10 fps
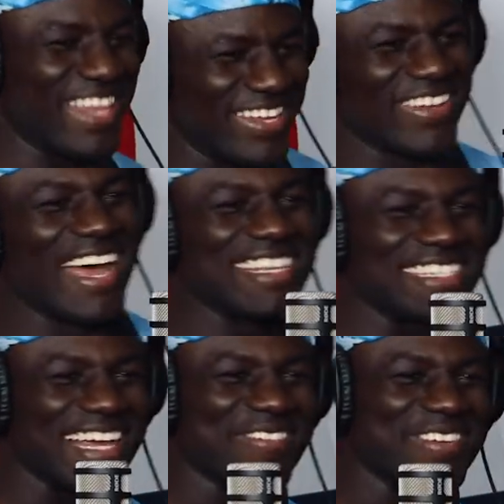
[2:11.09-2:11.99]
you, thank you
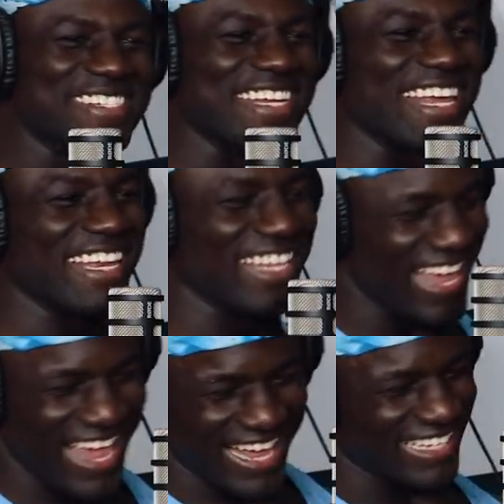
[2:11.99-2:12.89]
guys. I appreciate it.
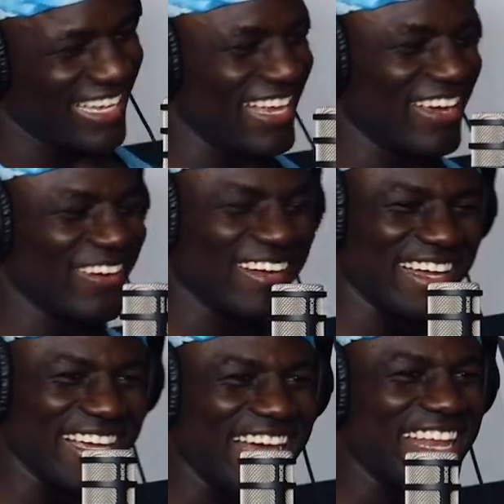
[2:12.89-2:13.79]
Yeah, I know,
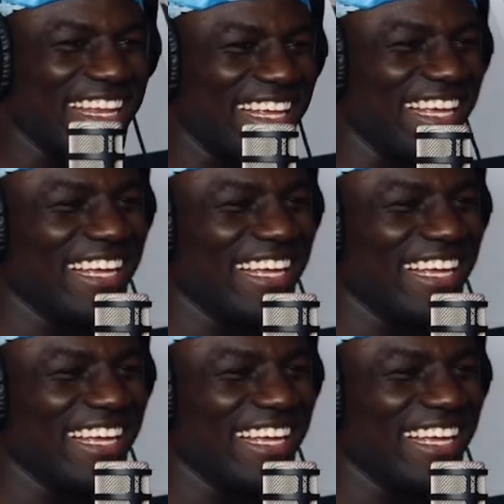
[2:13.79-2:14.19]
I got it.